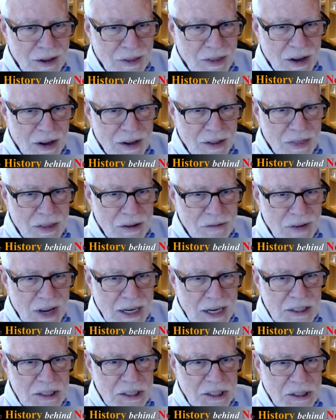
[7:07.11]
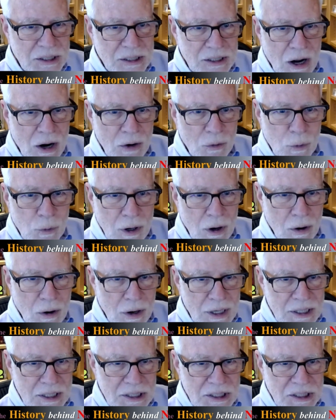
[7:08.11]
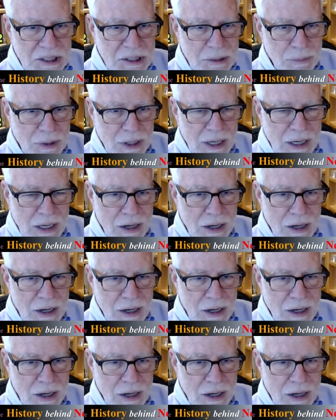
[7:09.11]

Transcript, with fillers: the the Fed is not regarded as simply